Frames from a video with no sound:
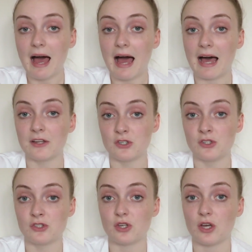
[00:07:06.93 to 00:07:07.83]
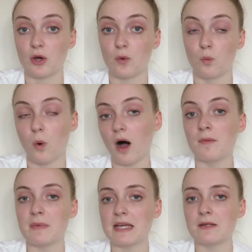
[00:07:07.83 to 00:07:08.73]
And what
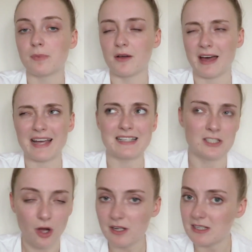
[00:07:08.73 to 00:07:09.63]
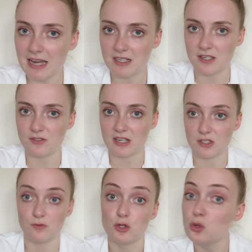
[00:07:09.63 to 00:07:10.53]
I mean by that is not in a negative
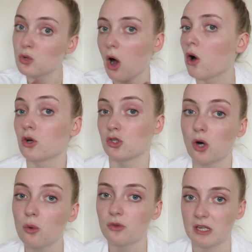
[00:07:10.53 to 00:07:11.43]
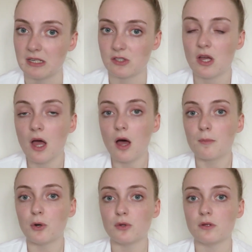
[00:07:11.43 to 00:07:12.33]
sense of you can't control things,
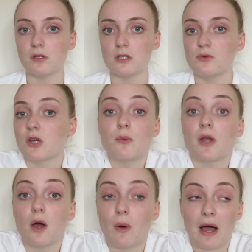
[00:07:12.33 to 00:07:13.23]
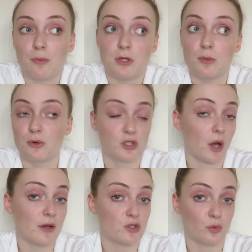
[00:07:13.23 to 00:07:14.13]
but you don't know how pupils are
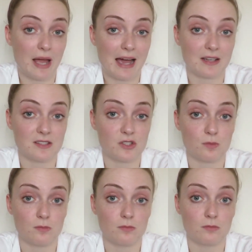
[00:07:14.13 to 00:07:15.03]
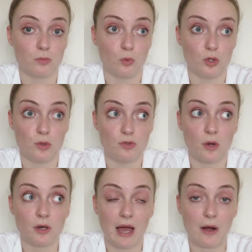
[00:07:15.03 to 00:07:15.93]
going to react, or you
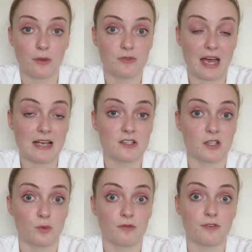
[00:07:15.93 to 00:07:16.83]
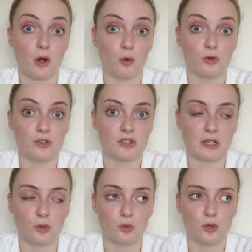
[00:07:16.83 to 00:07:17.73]
don't know how the day is going to unfold
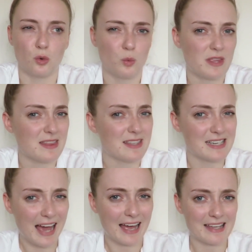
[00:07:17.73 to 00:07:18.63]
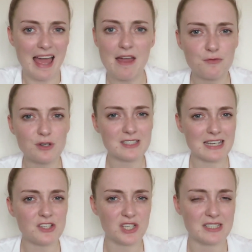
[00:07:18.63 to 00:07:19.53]
until you're within the day. Every
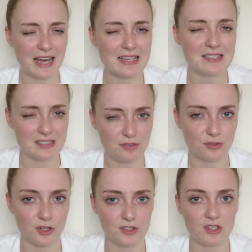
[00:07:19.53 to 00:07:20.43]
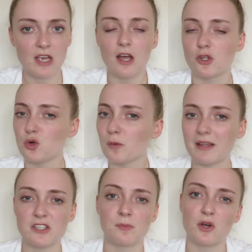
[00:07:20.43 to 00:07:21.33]
teaching day is different. I talk about
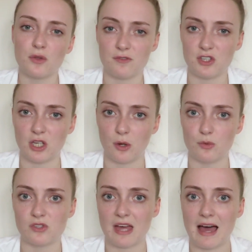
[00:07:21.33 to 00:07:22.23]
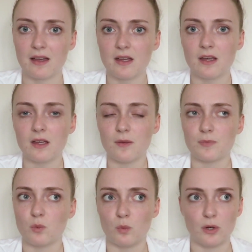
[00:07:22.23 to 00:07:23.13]
this in my other videos, that
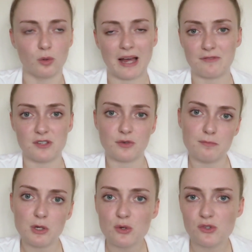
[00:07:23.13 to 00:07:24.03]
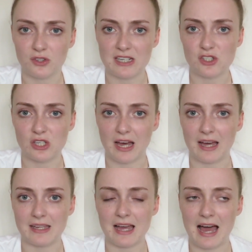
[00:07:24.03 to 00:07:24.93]
we all have different moods on each
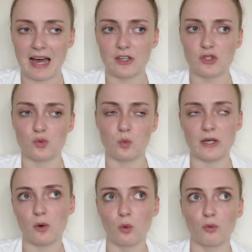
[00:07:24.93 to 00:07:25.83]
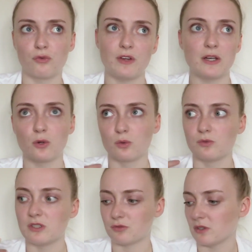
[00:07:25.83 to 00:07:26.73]
day and we all feel
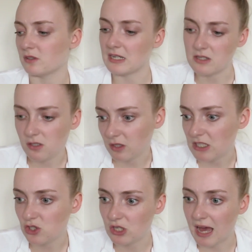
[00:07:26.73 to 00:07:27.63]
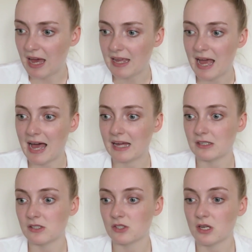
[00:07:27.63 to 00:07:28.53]
different things on each day,
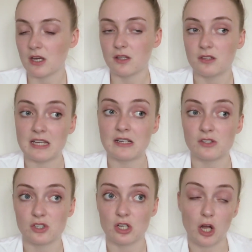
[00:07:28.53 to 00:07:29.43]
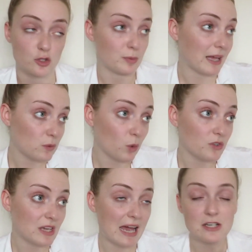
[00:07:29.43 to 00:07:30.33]
and things can go to plan one
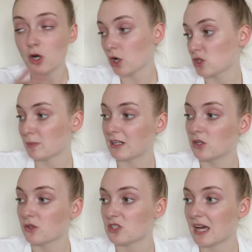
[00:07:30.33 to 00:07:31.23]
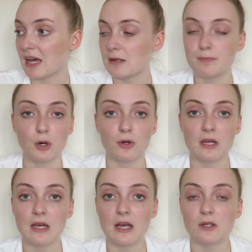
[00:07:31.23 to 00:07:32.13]
day, not go to plan another day. But
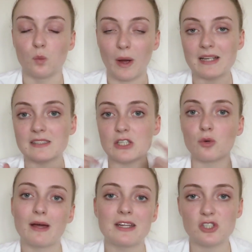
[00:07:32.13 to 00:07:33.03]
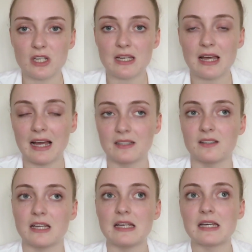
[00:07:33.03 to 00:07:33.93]
wasting your energy and
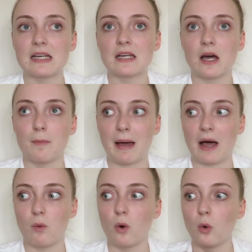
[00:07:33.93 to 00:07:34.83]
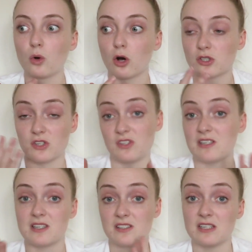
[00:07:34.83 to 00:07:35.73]
thinking about, oh gosh, there's
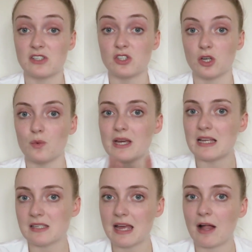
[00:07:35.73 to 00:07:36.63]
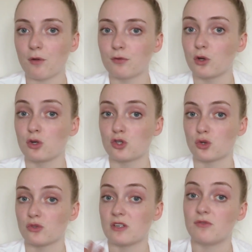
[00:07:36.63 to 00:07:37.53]
this, this and this to do, is it helpful or
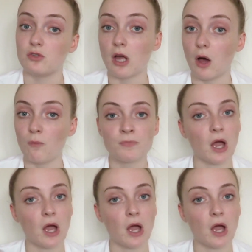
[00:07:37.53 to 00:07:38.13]
constructive? No.